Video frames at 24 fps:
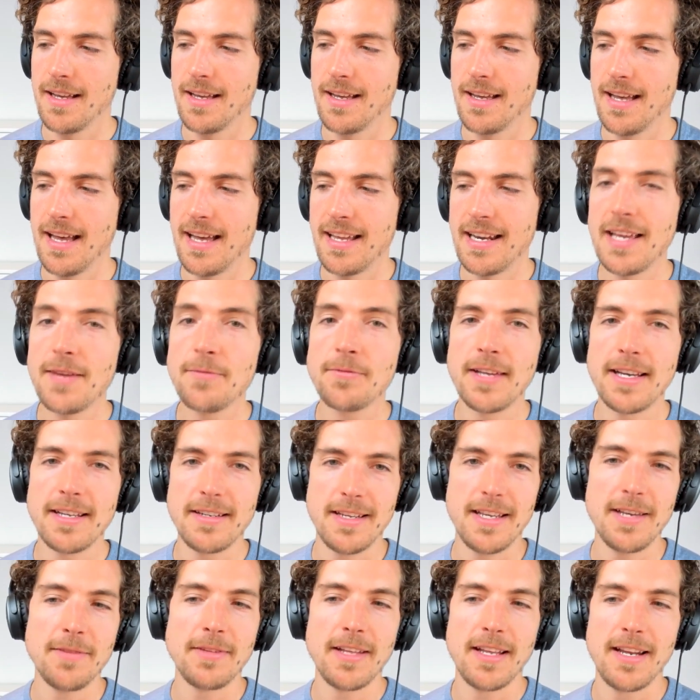and if
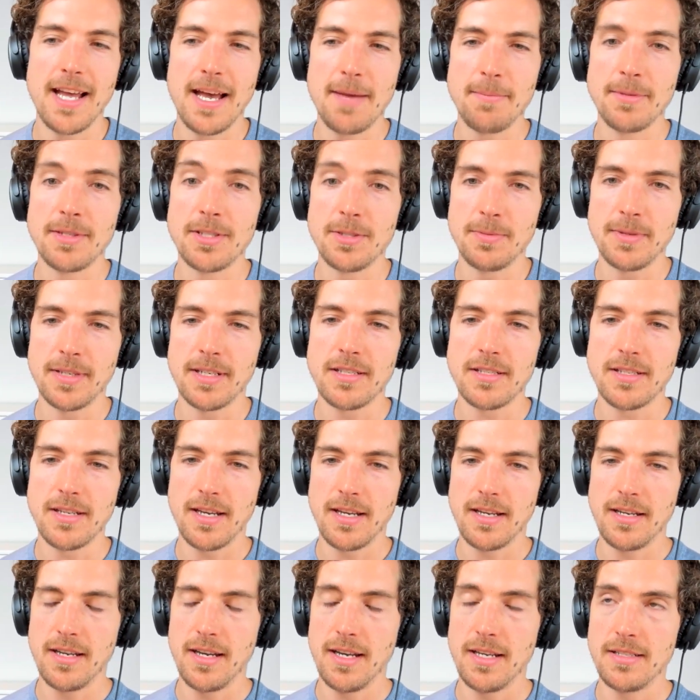that happens, because
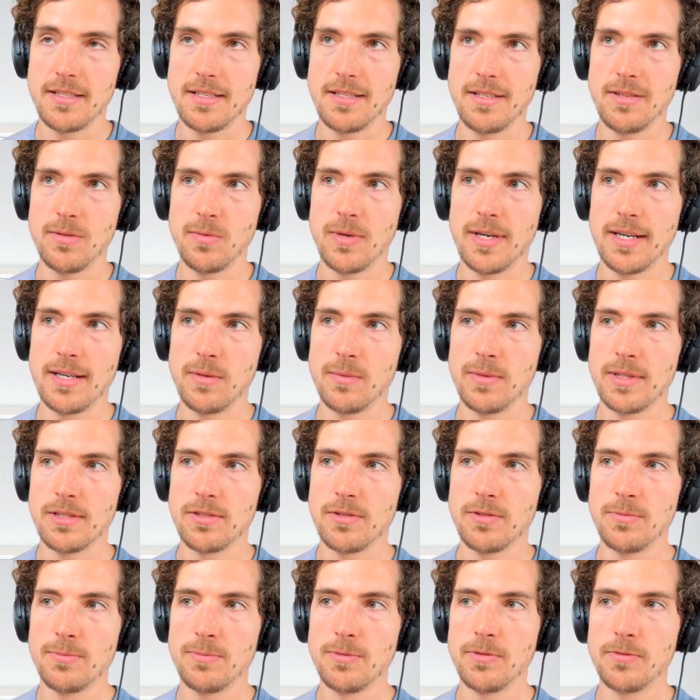I see why you want
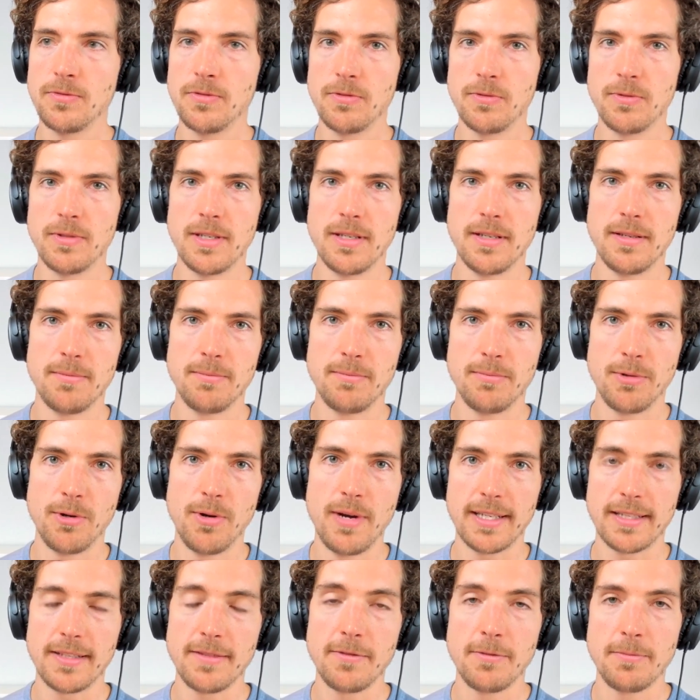to move to a
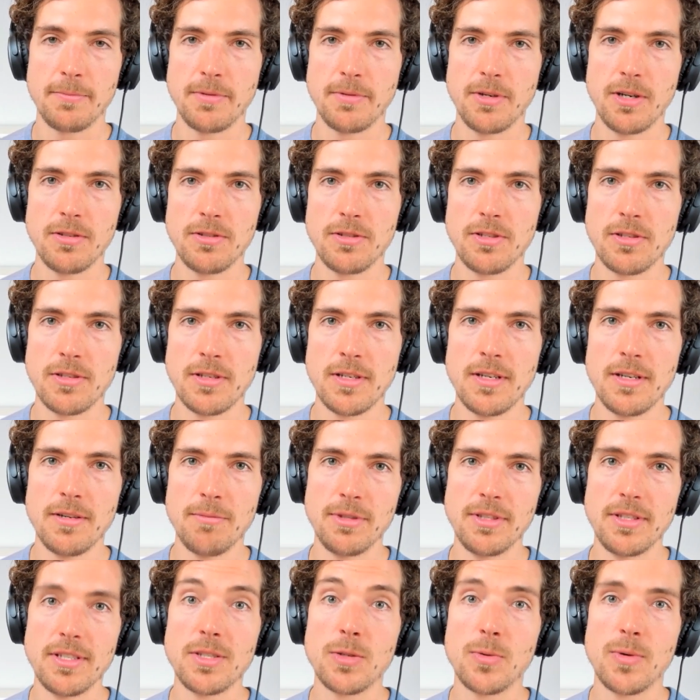proactive approach,
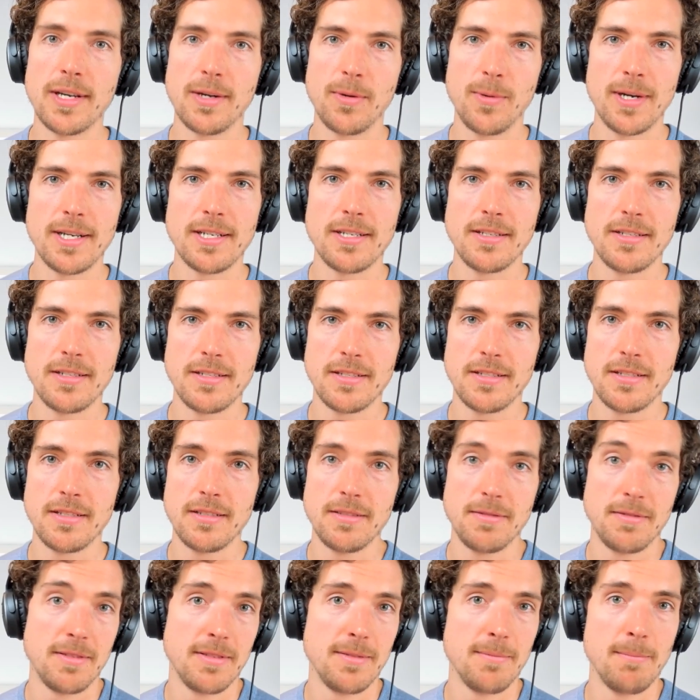but these quick questions
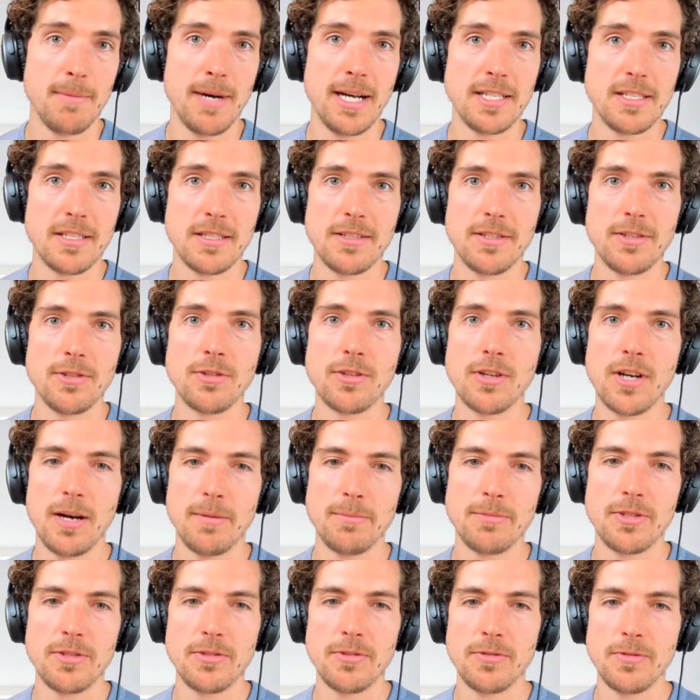might still
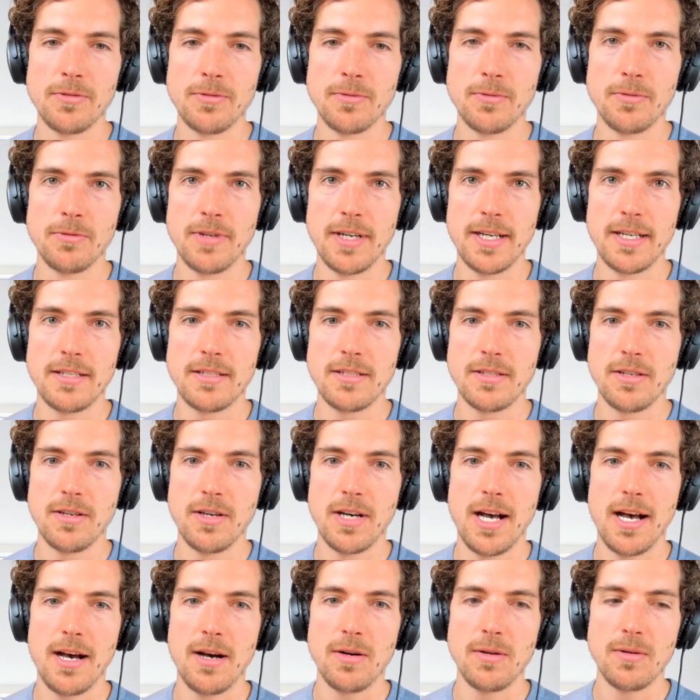come to you, right?
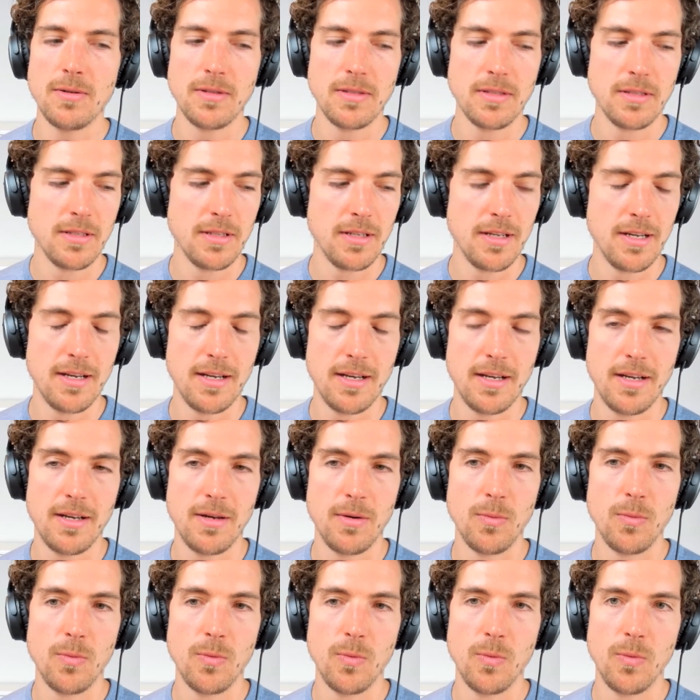So
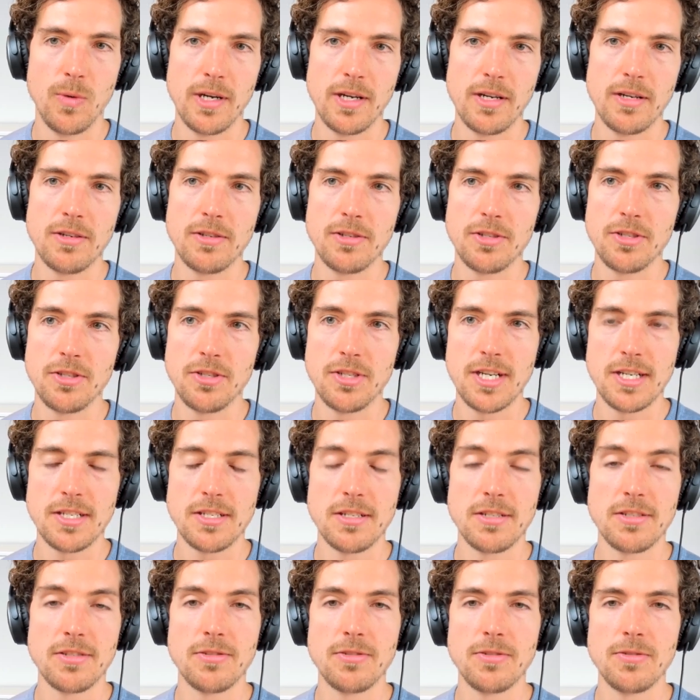what are your
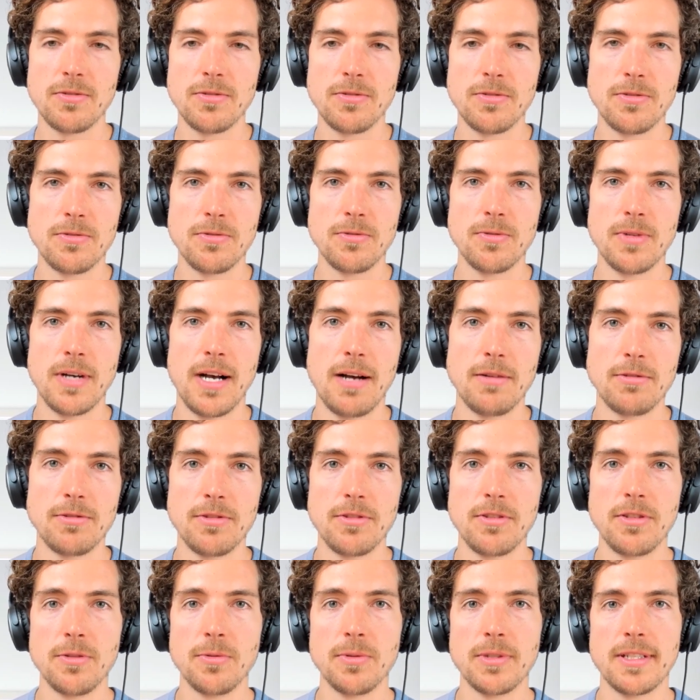suggestions to how to
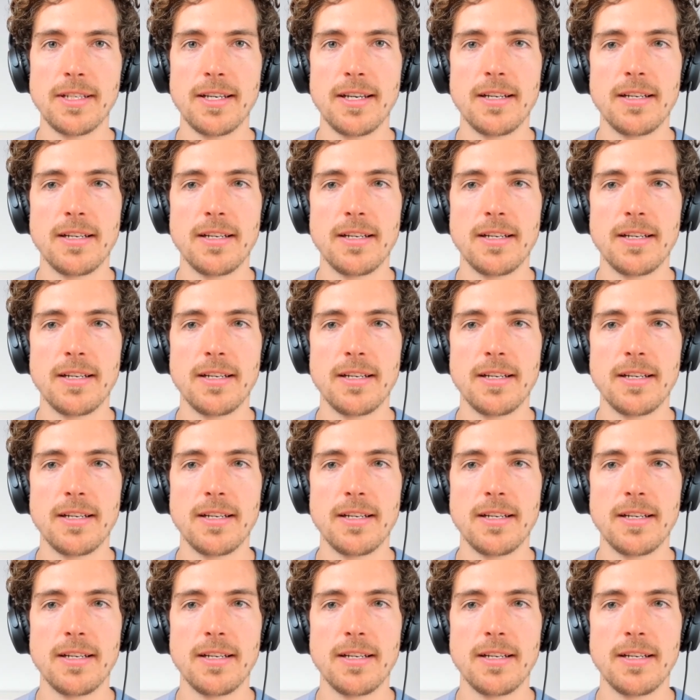deal with that?